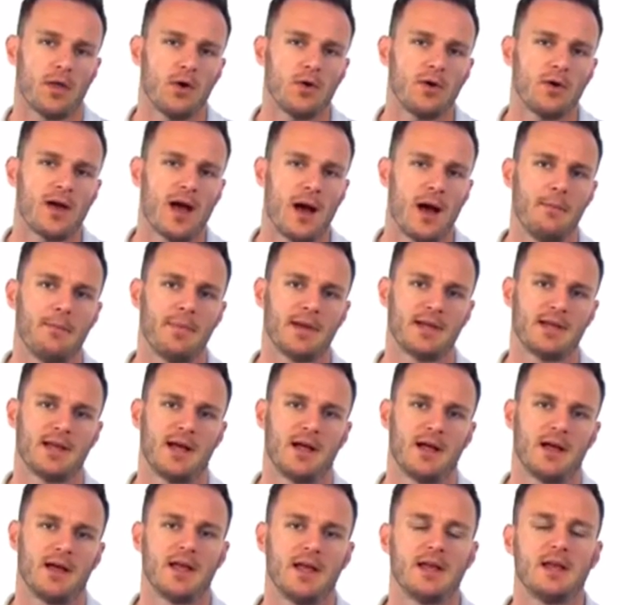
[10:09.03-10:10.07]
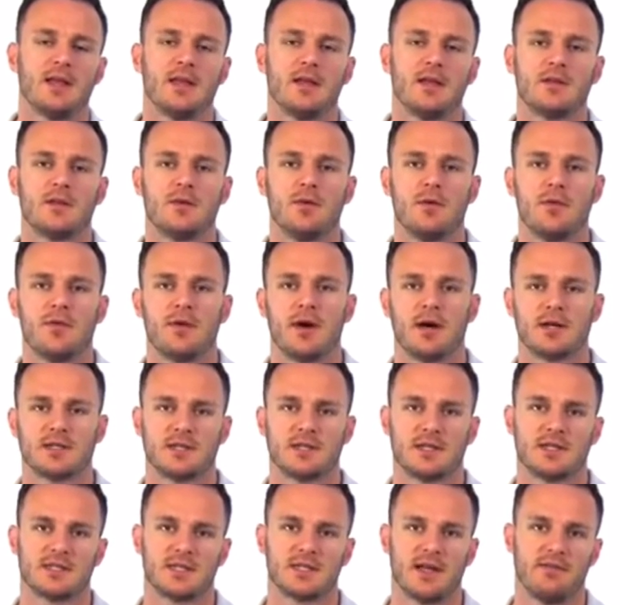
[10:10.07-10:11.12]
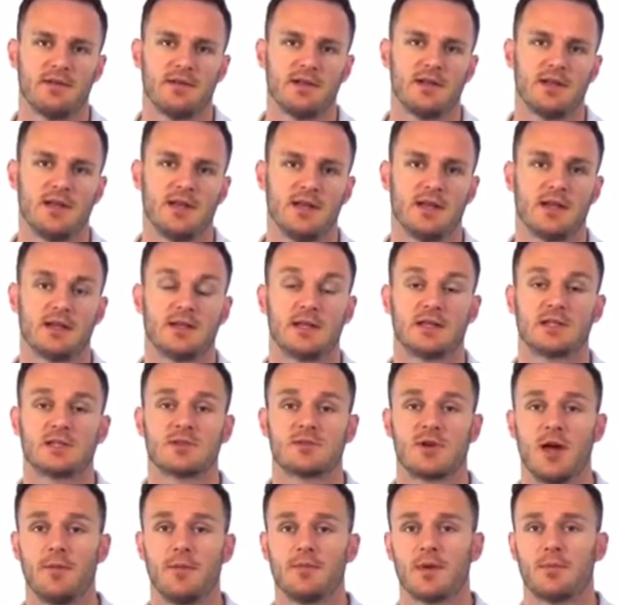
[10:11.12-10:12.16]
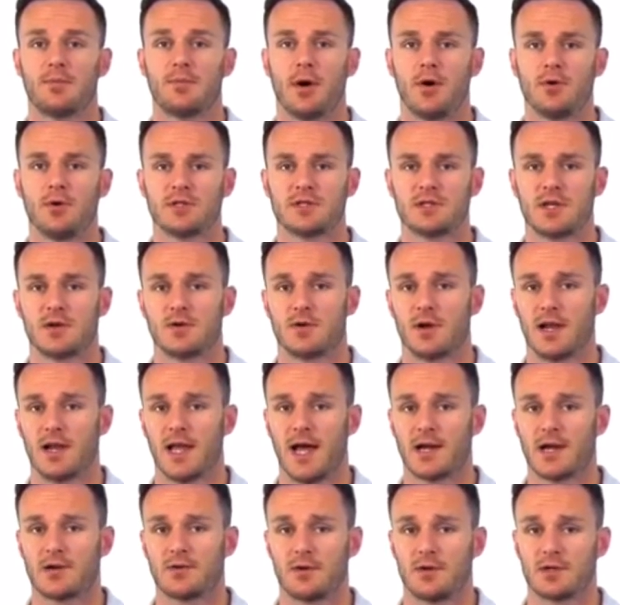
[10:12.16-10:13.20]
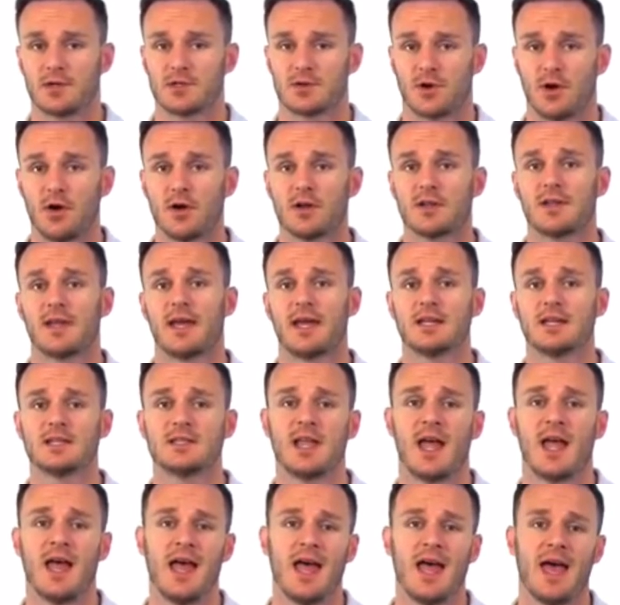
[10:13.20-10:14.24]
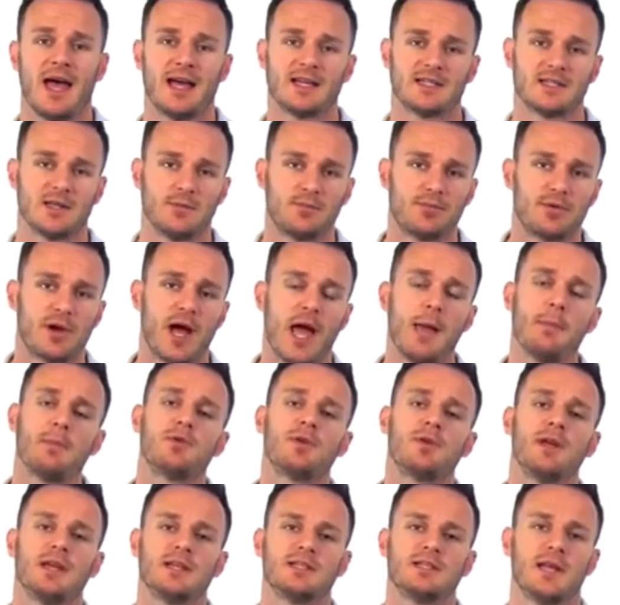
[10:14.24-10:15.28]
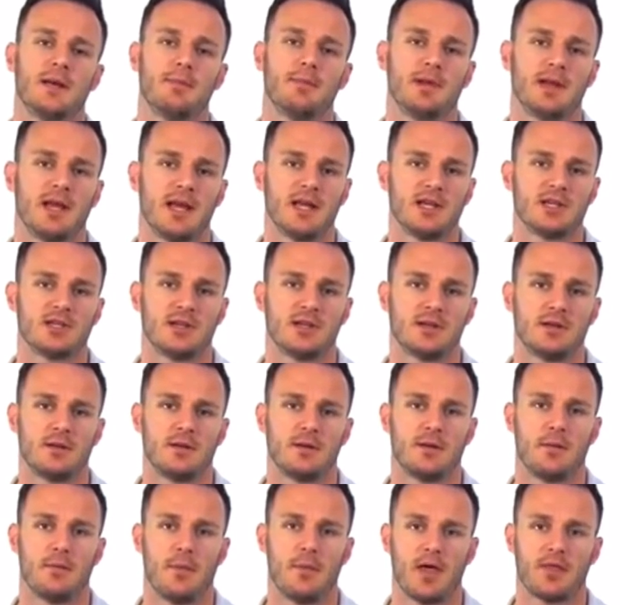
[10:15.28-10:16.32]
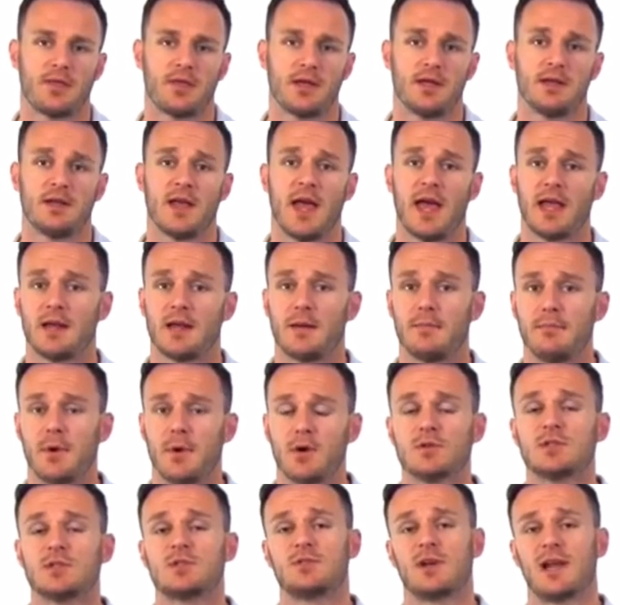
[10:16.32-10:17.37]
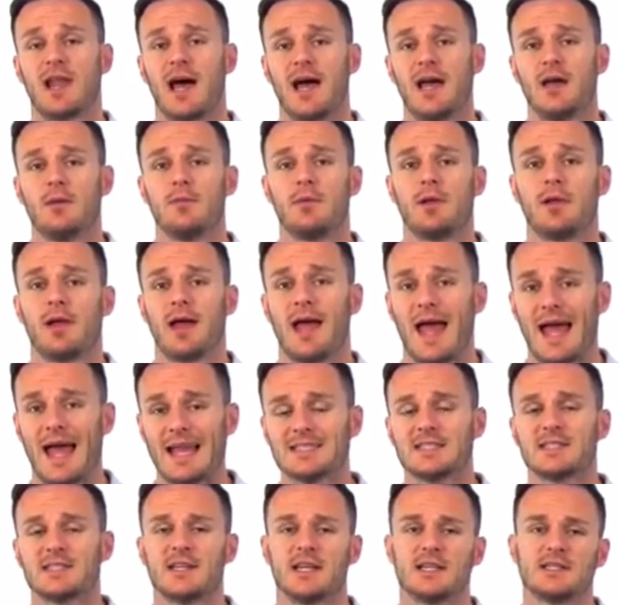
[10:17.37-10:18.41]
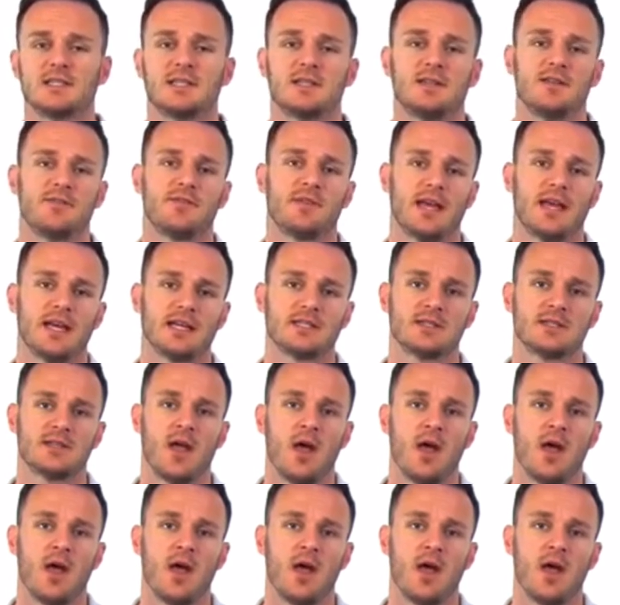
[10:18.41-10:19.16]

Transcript: Kamp et al. In the year 2017 described the posterolateral drawer test as the primary examination method and the most reliable and sensitive test